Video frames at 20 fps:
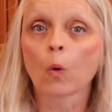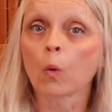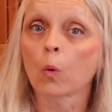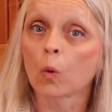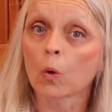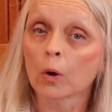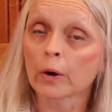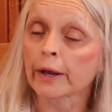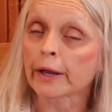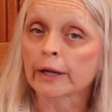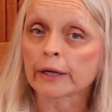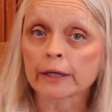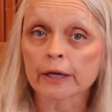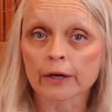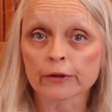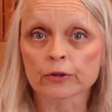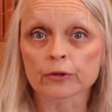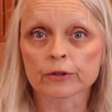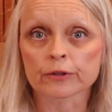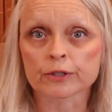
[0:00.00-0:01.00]
or any
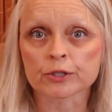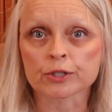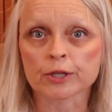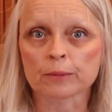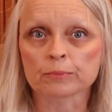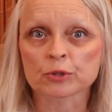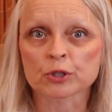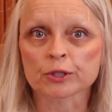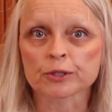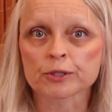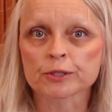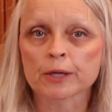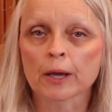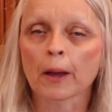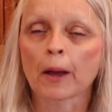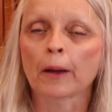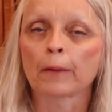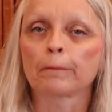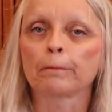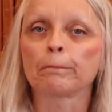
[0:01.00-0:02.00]
other exemptions.
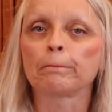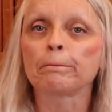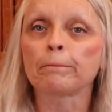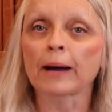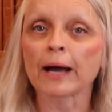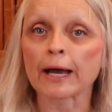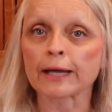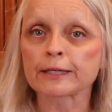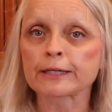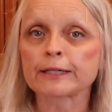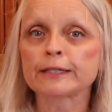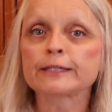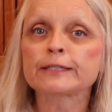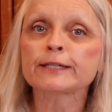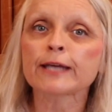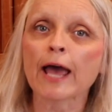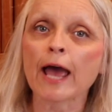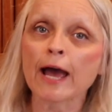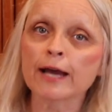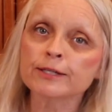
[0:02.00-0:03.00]
But
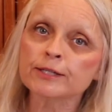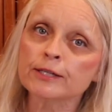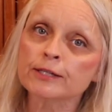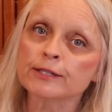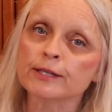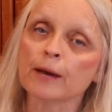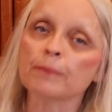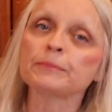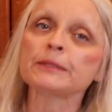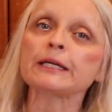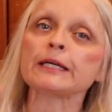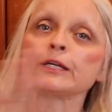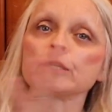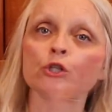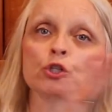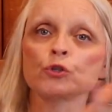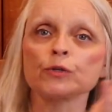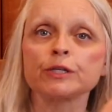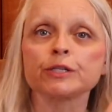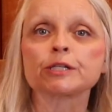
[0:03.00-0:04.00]
tax-exempt
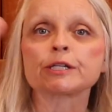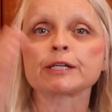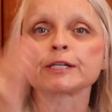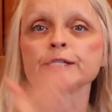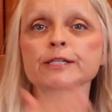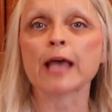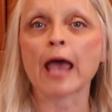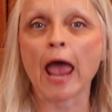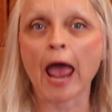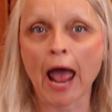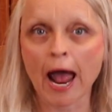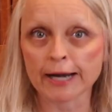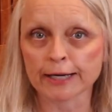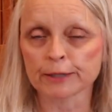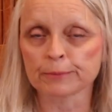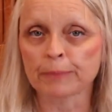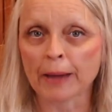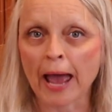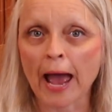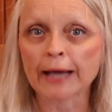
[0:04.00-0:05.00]
interest is
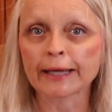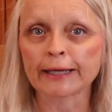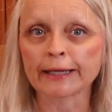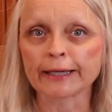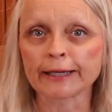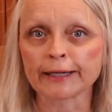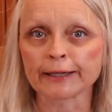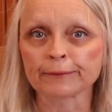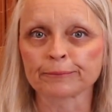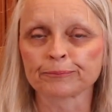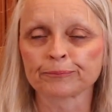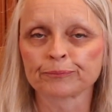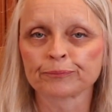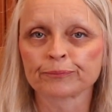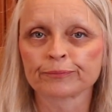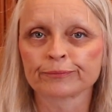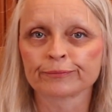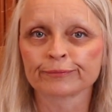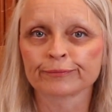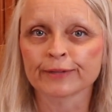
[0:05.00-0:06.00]
added back in.
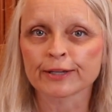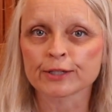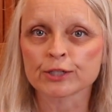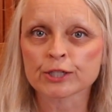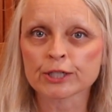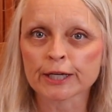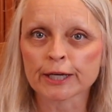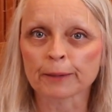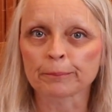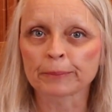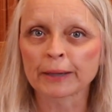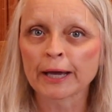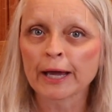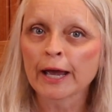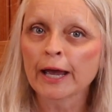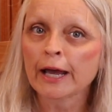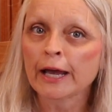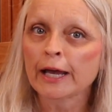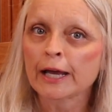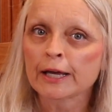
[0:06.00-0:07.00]
Tip:
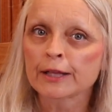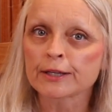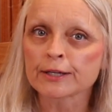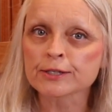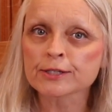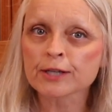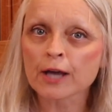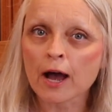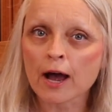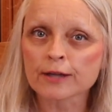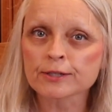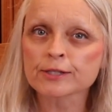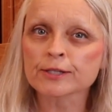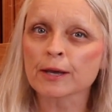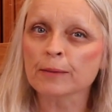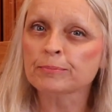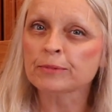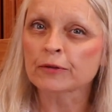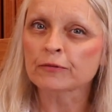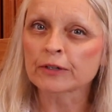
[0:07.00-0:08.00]
This
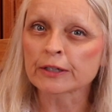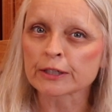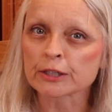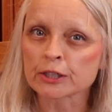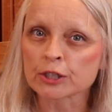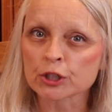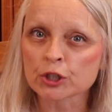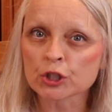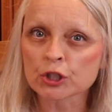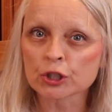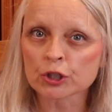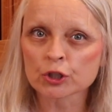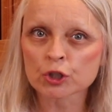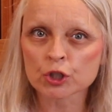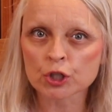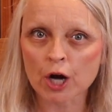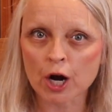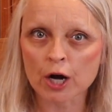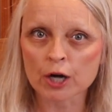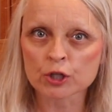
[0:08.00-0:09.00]
concept of an additional
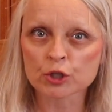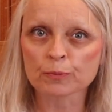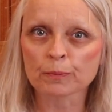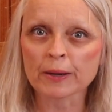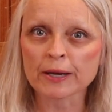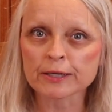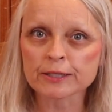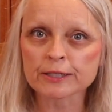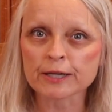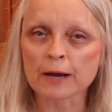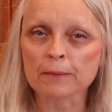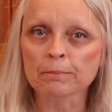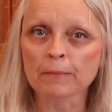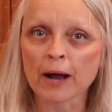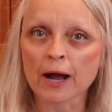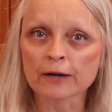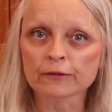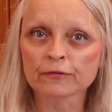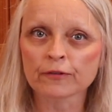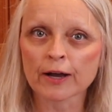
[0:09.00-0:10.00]
charge based on
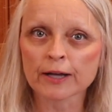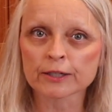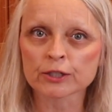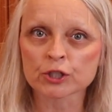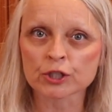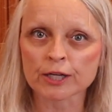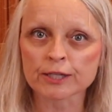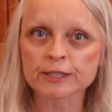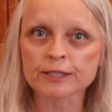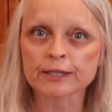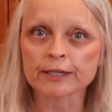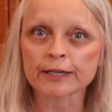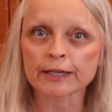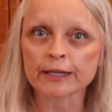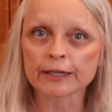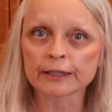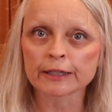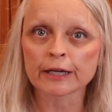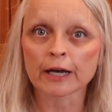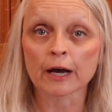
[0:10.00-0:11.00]
modified adjusted
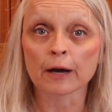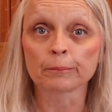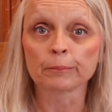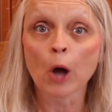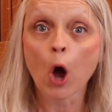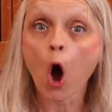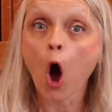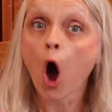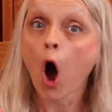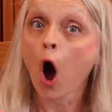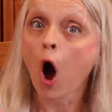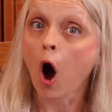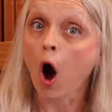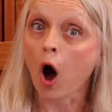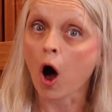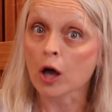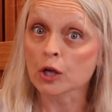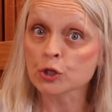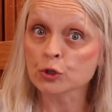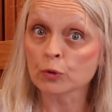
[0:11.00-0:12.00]
income
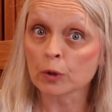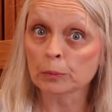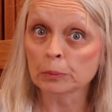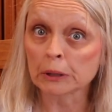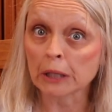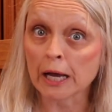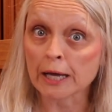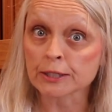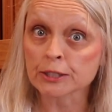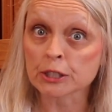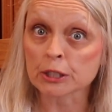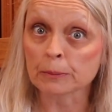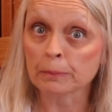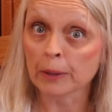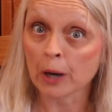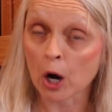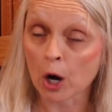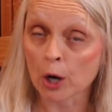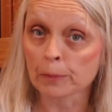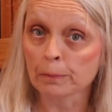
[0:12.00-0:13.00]
also applies to
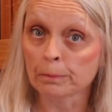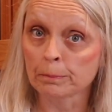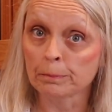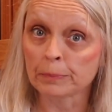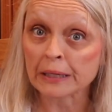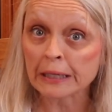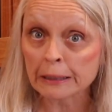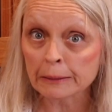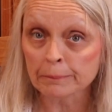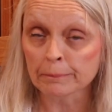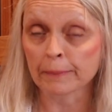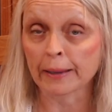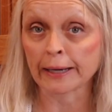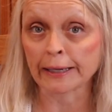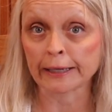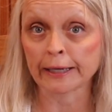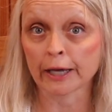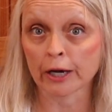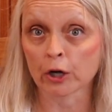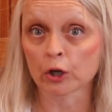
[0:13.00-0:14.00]
Part B
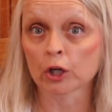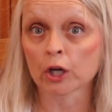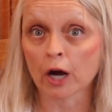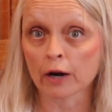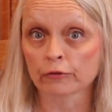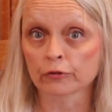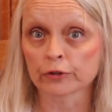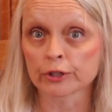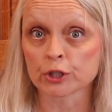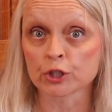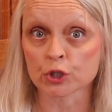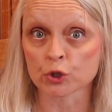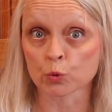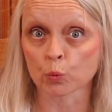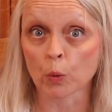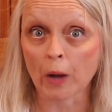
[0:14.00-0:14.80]
Medicare coverage as